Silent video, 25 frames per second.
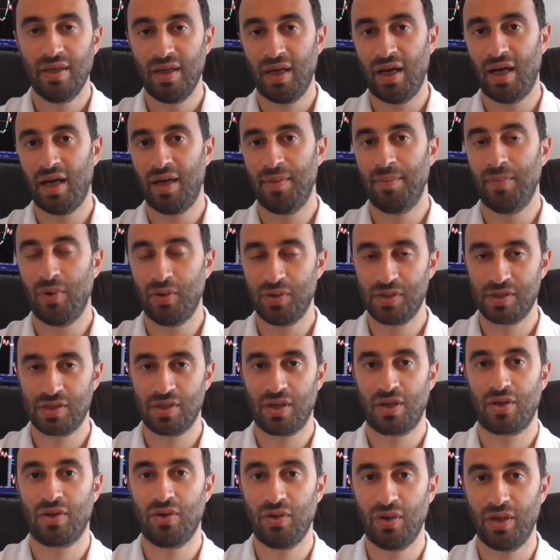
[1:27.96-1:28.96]
on
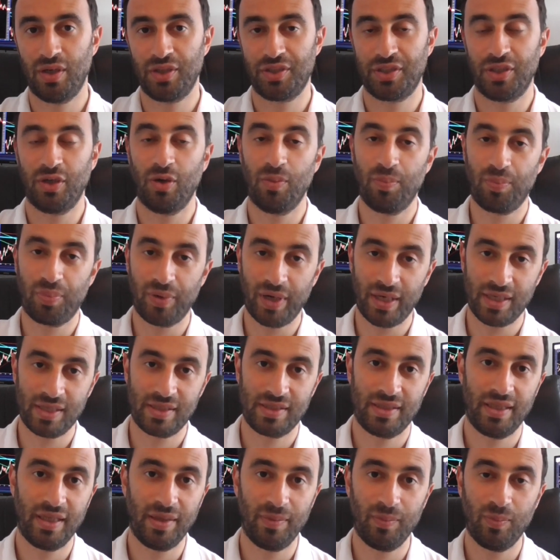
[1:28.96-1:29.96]
psychology, or Brett
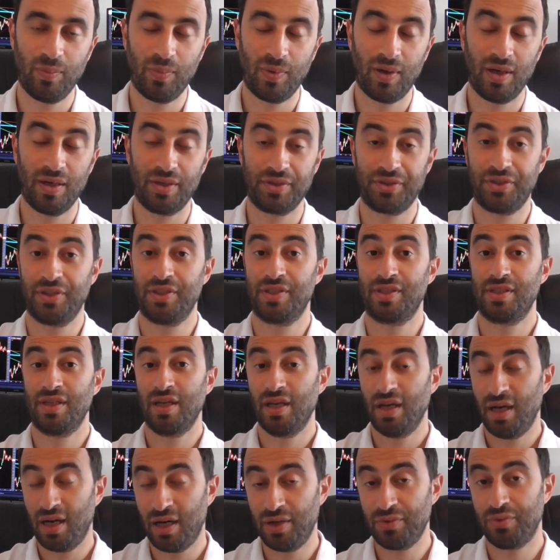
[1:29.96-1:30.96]
Steenbarger's
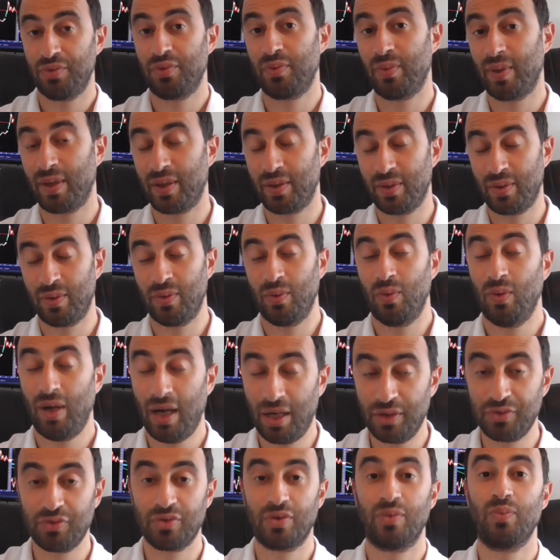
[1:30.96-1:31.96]

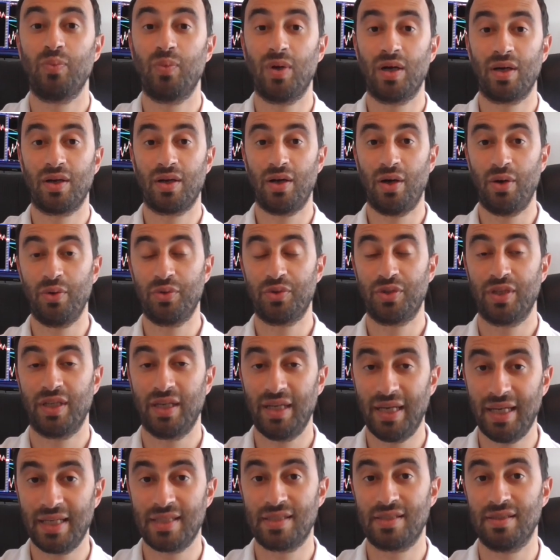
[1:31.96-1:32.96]
101
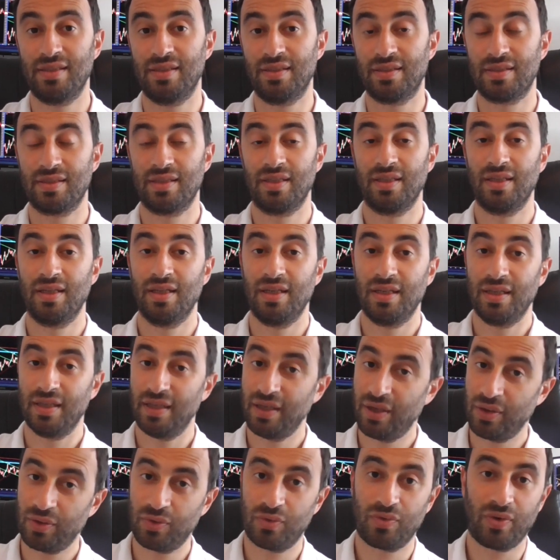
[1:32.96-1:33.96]
Coaching Lessons,
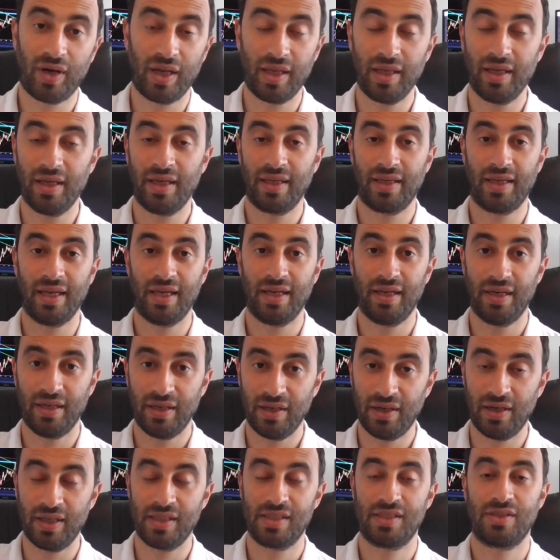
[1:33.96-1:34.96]
great, again, a
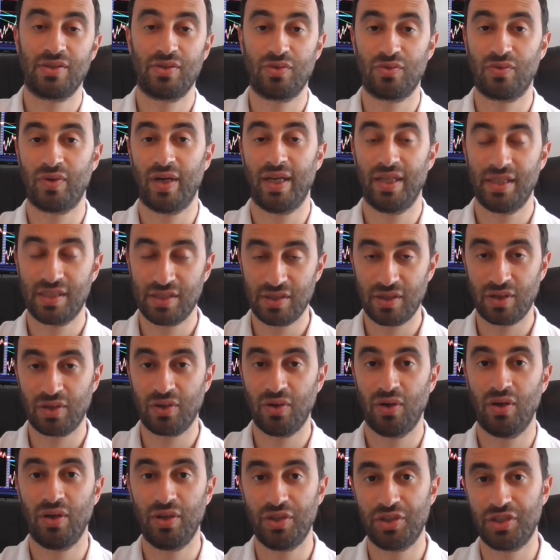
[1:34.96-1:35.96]
nice, great
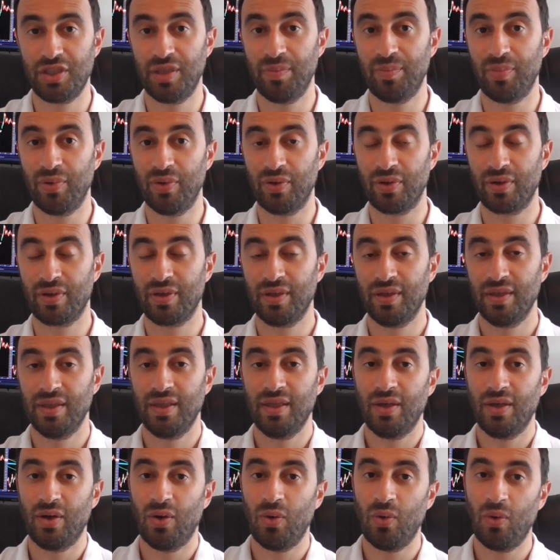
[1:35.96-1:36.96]
psychology book.
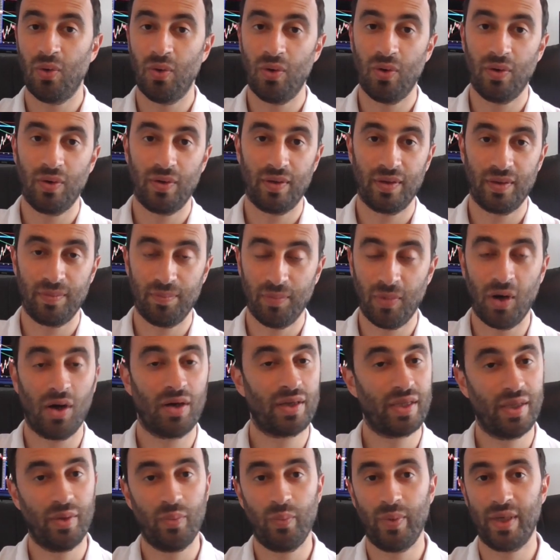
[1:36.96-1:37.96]
Or
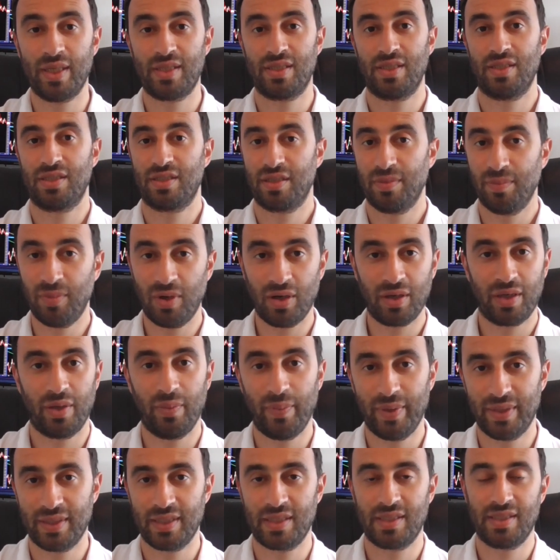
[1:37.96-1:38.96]
Market Wizards, the Market
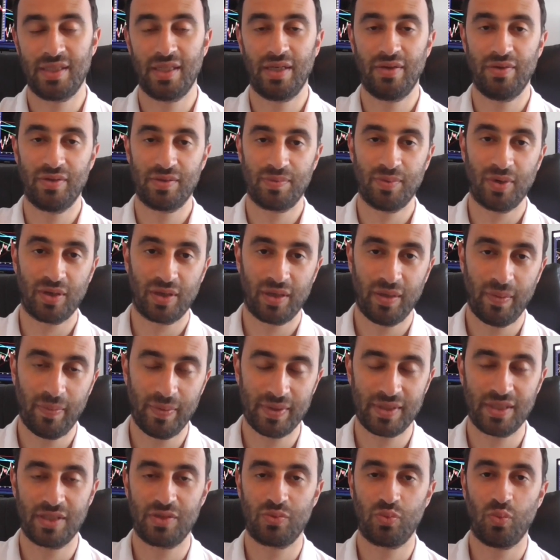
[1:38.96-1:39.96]
Wizards series, Market
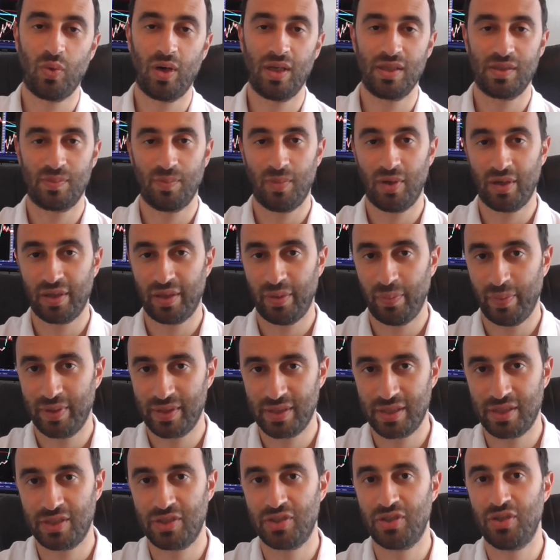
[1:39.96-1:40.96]
Wizards 1, Market
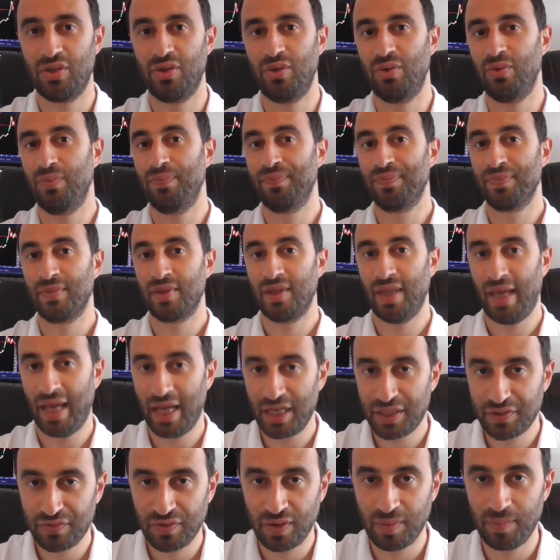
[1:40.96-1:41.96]
Wizards 2,
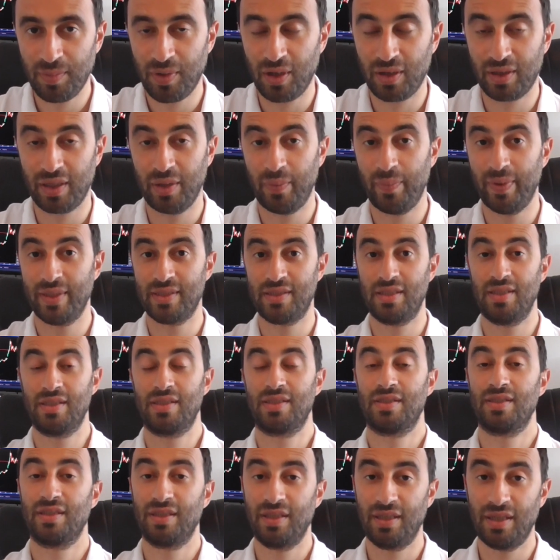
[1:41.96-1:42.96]
Hedge Fund Market
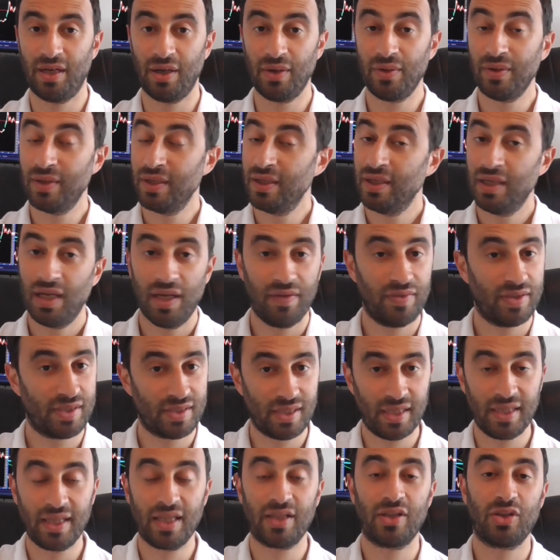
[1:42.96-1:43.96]
Wizards, If there's
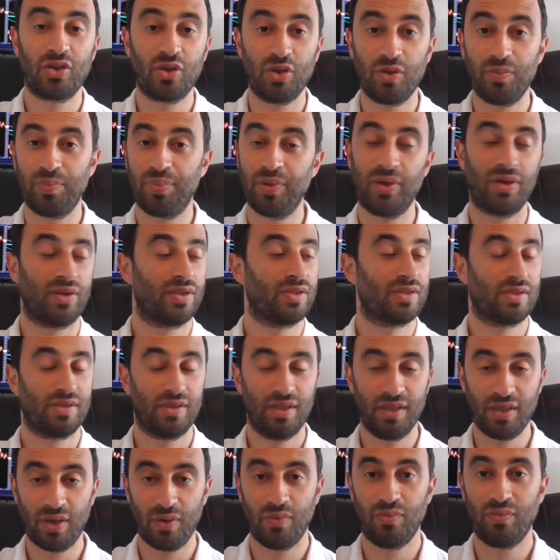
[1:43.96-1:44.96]
any other good books,
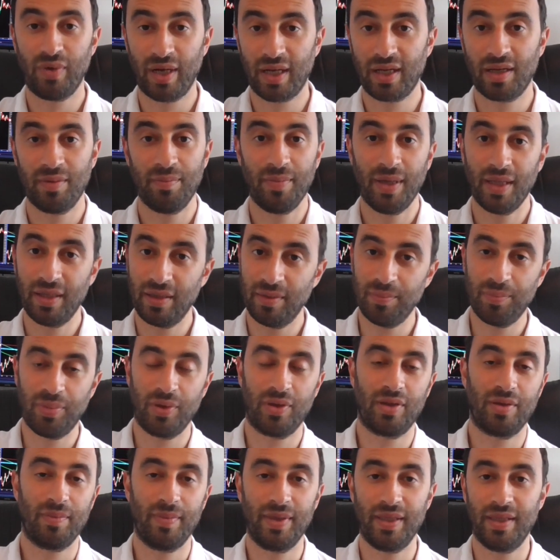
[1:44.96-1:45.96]
recommend them,
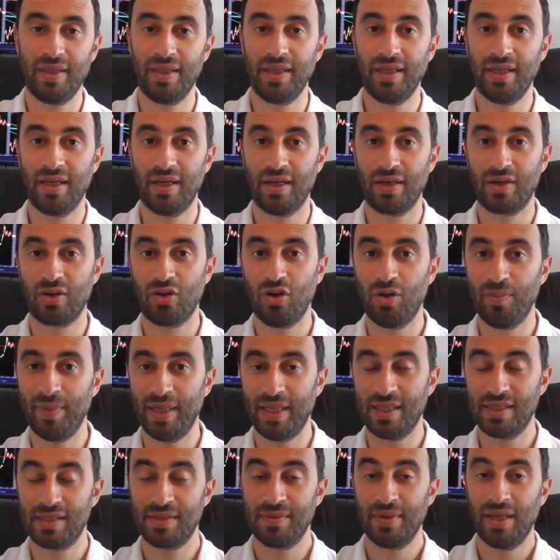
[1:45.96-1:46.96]
put them in the
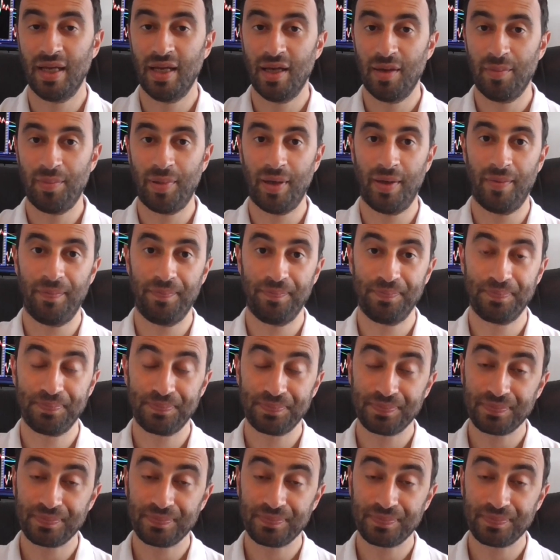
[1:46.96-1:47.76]
comments. But